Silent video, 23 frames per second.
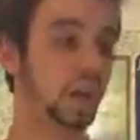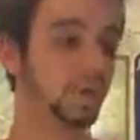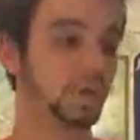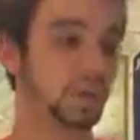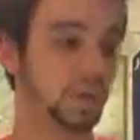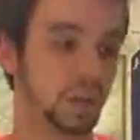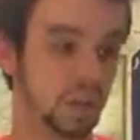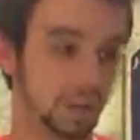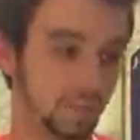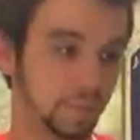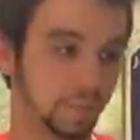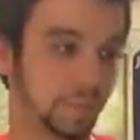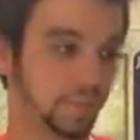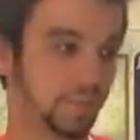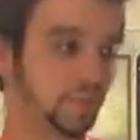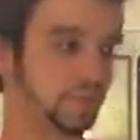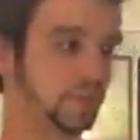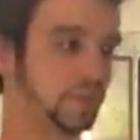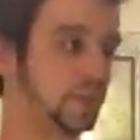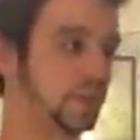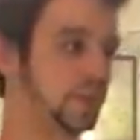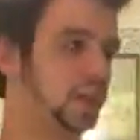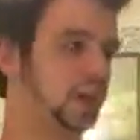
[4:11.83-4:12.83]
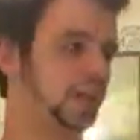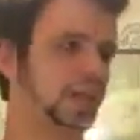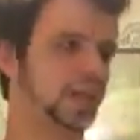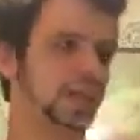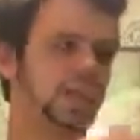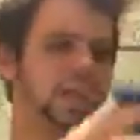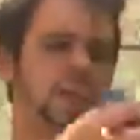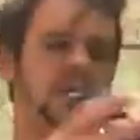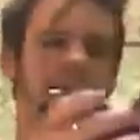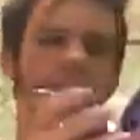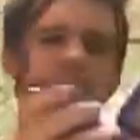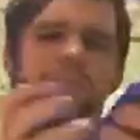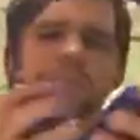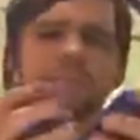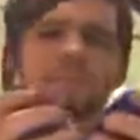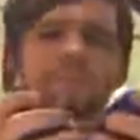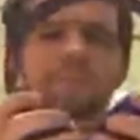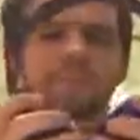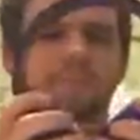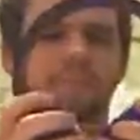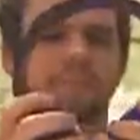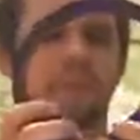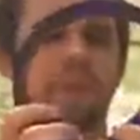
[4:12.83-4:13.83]
I mean, the
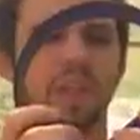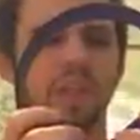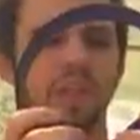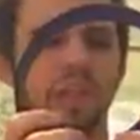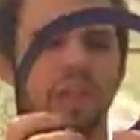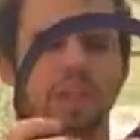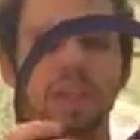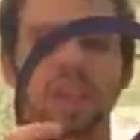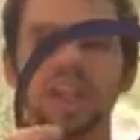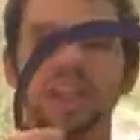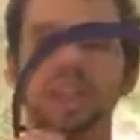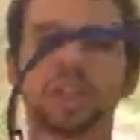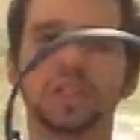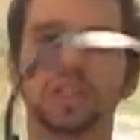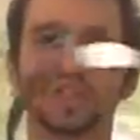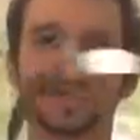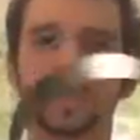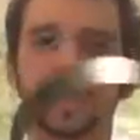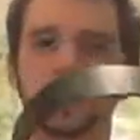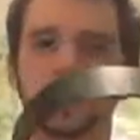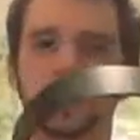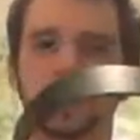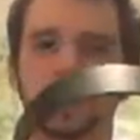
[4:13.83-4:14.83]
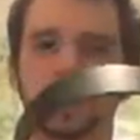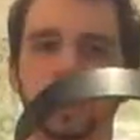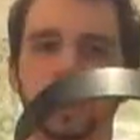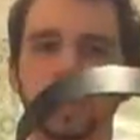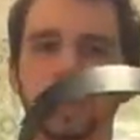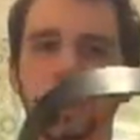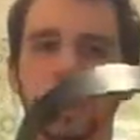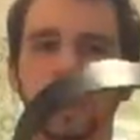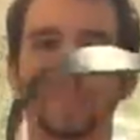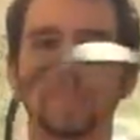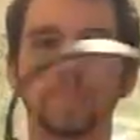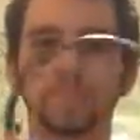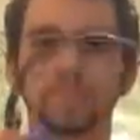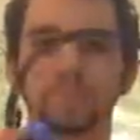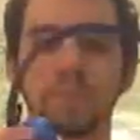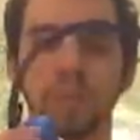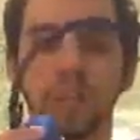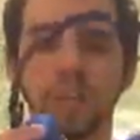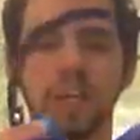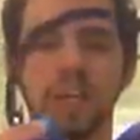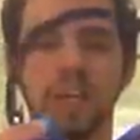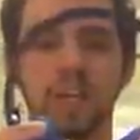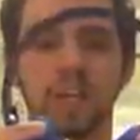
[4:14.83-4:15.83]
texture, it's really a
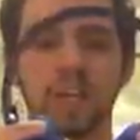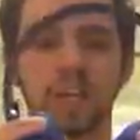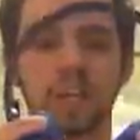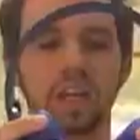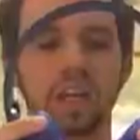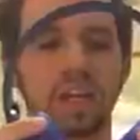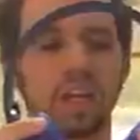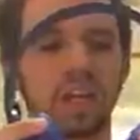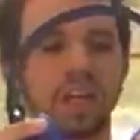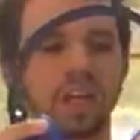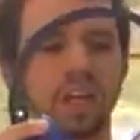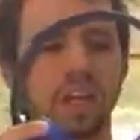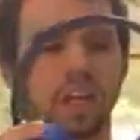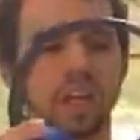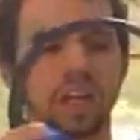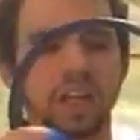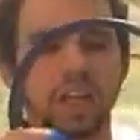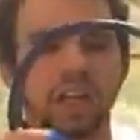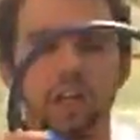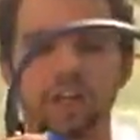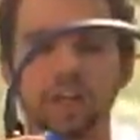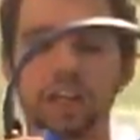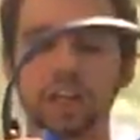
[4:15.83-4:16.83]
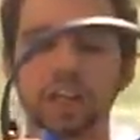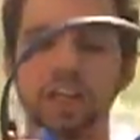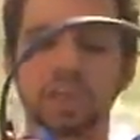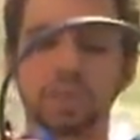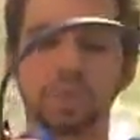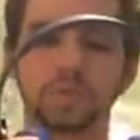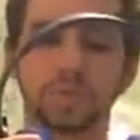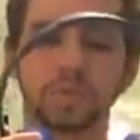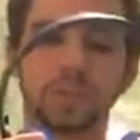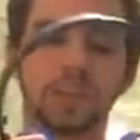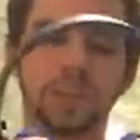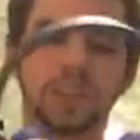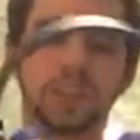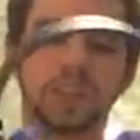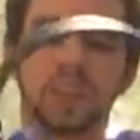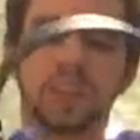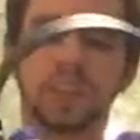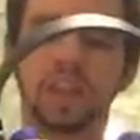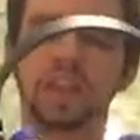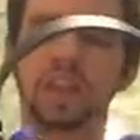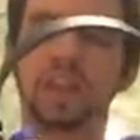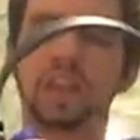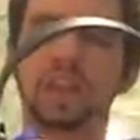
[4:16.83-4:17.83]
big. I mean, it's really
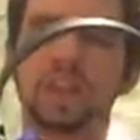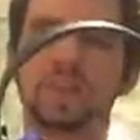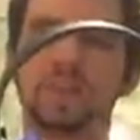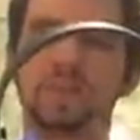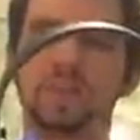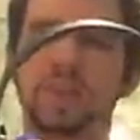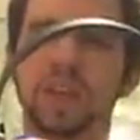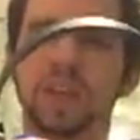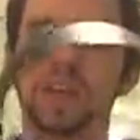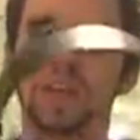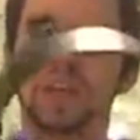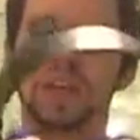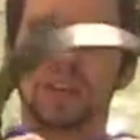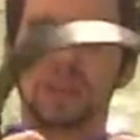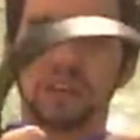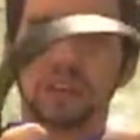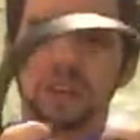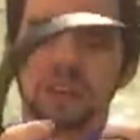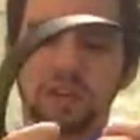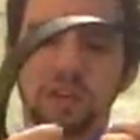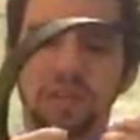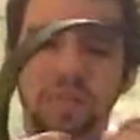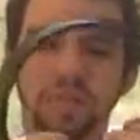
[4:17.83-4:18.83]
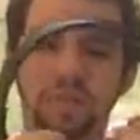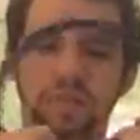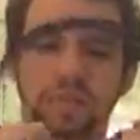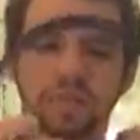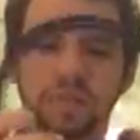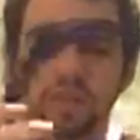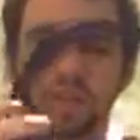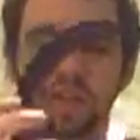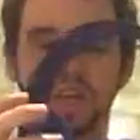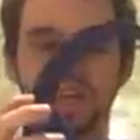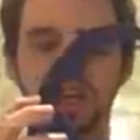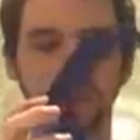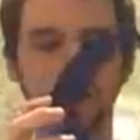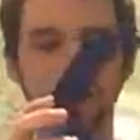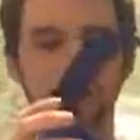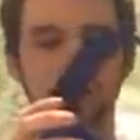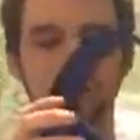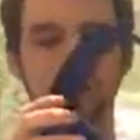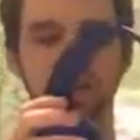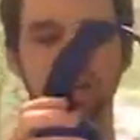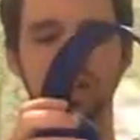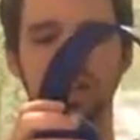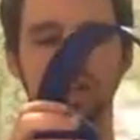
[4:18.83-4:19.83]
thick and big,
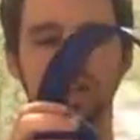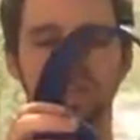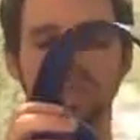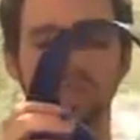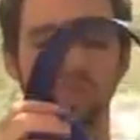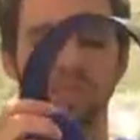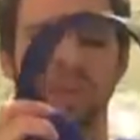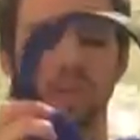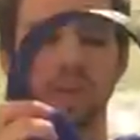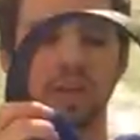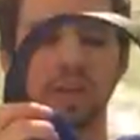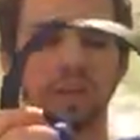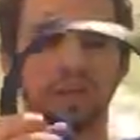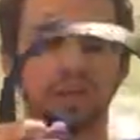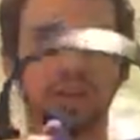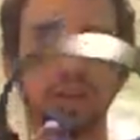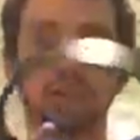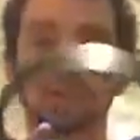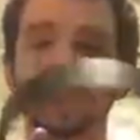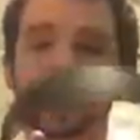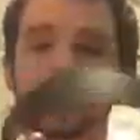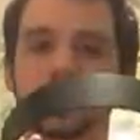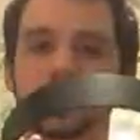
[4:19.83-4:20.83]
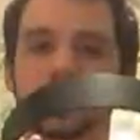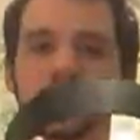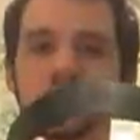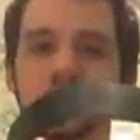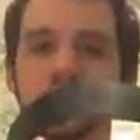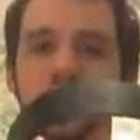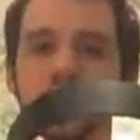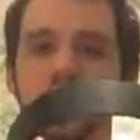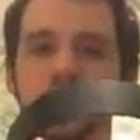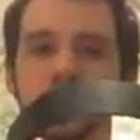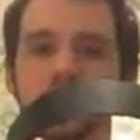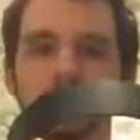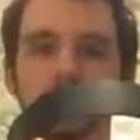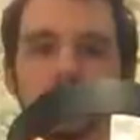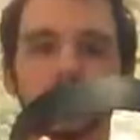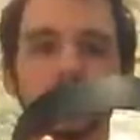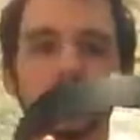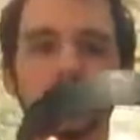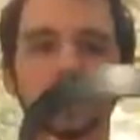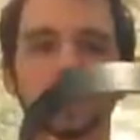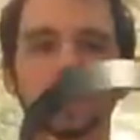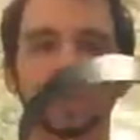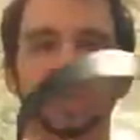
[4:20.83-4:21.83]
and it feels soft. But
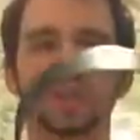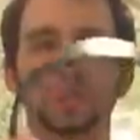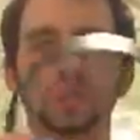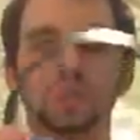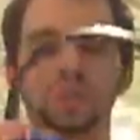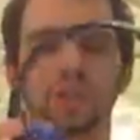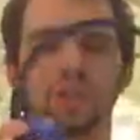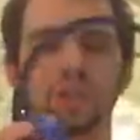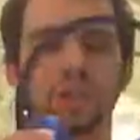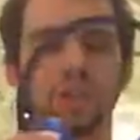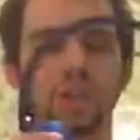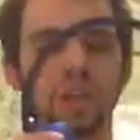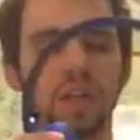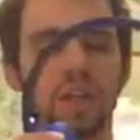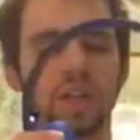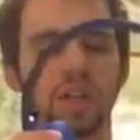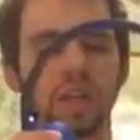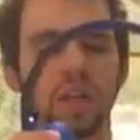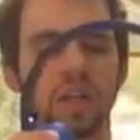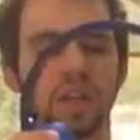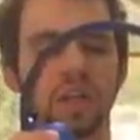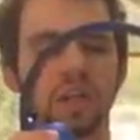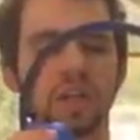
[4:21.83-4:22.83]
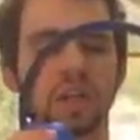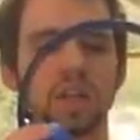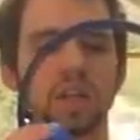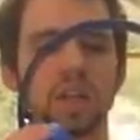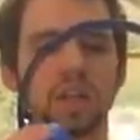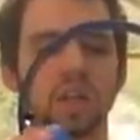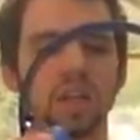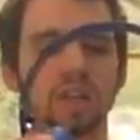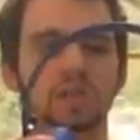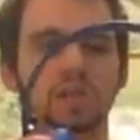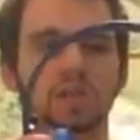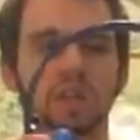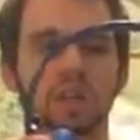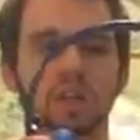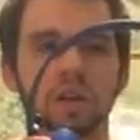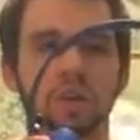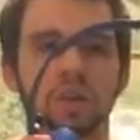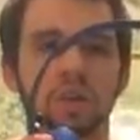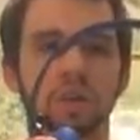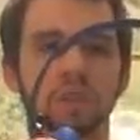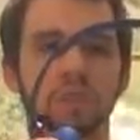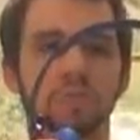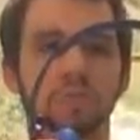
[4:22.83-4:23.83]
when you put them on, yeah, they do
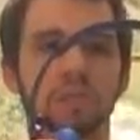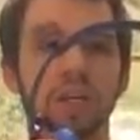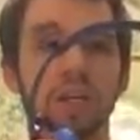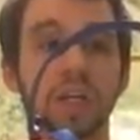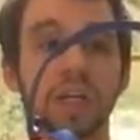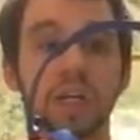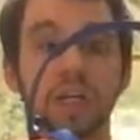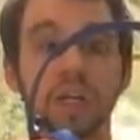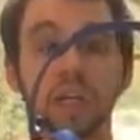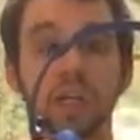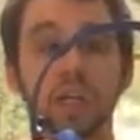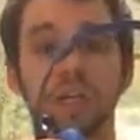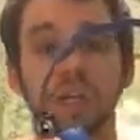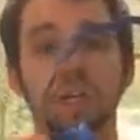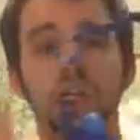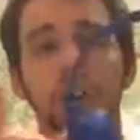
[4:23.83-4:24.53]
hurt. But